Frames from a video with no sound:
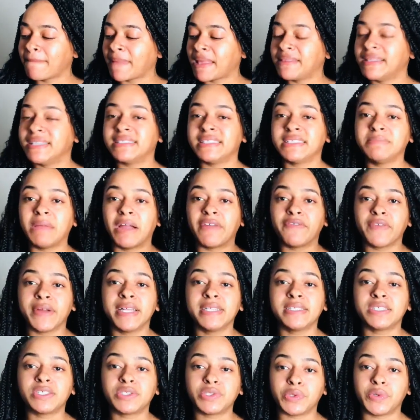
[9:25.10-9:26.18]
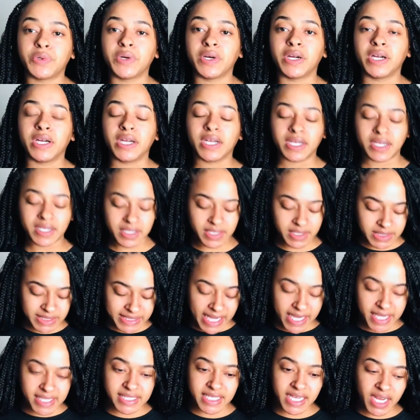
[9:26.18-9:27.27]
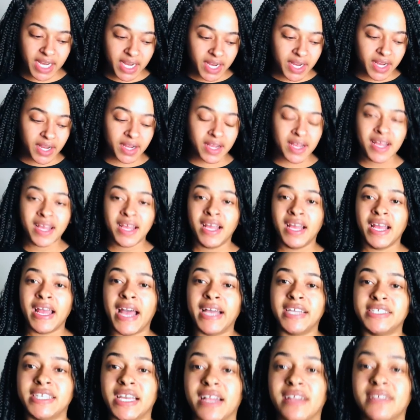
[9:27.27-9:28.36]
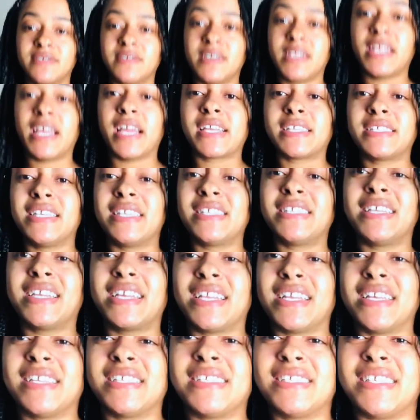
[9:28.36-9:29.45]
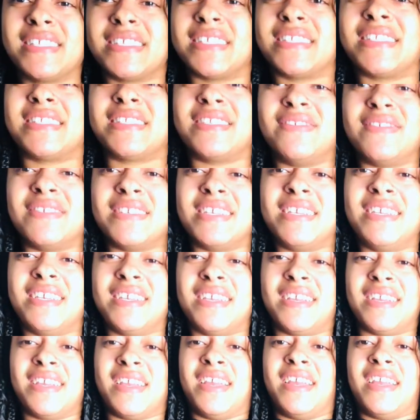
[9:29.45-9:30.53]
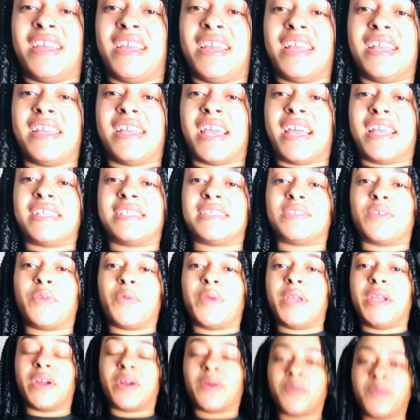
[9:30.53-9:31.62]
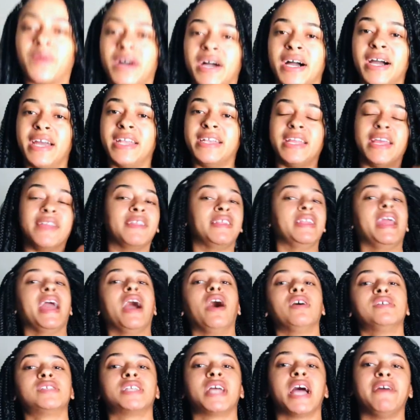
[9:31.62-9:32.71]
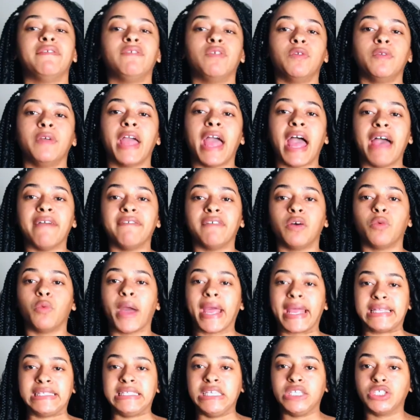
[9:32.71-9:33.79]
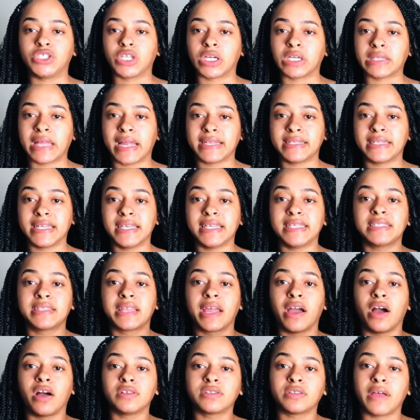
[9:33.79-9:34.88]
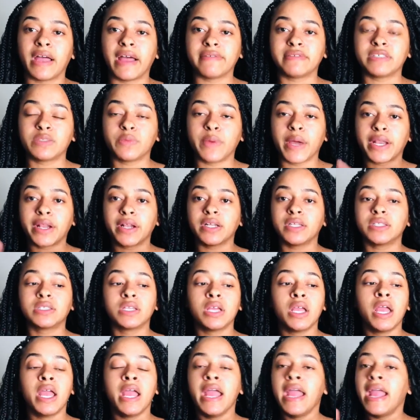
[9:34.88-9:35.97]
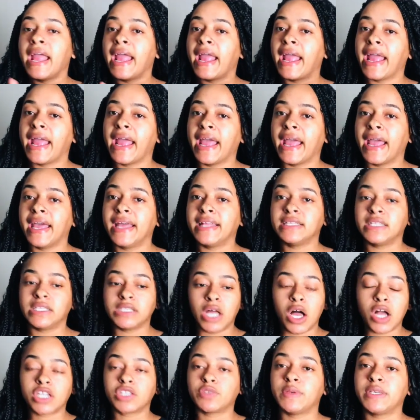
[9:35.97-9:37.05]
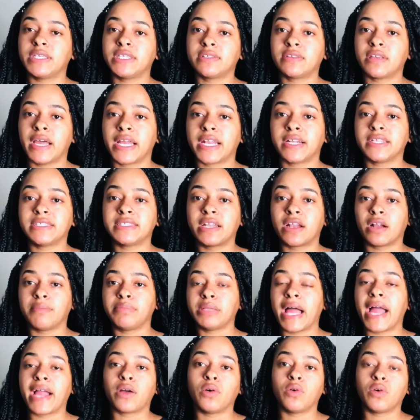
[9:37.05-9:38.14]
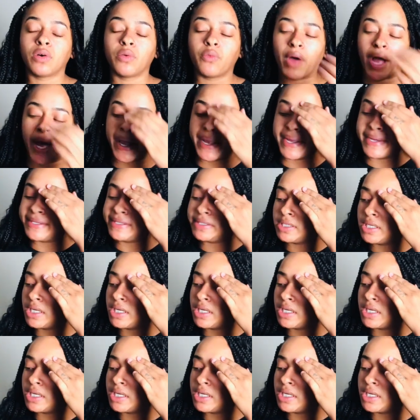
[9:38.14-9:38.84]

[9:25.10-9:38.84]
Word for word: This is my friend's store. Shout out to her. Shout out to Alexis. Look at this. It's so cute. It has We Are One. And then they also have a white t-shirt like this. They also have sweaters and long sleeve sweaters that are black or white.